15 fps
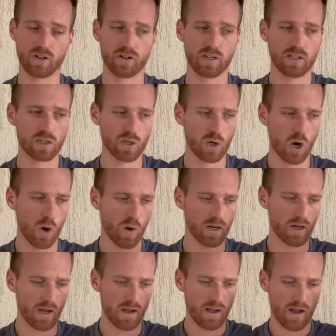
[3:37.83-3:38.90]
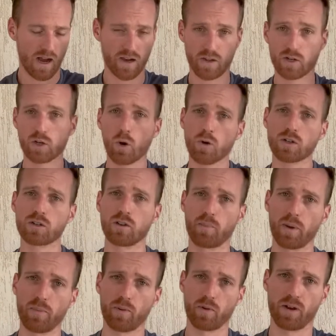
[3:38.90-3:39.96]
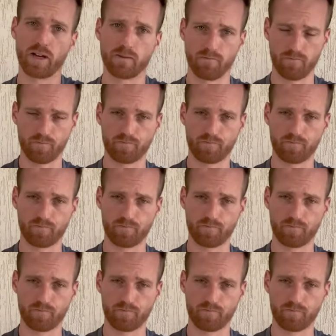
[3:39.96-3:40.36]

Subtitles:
You need to go and either talk to the people that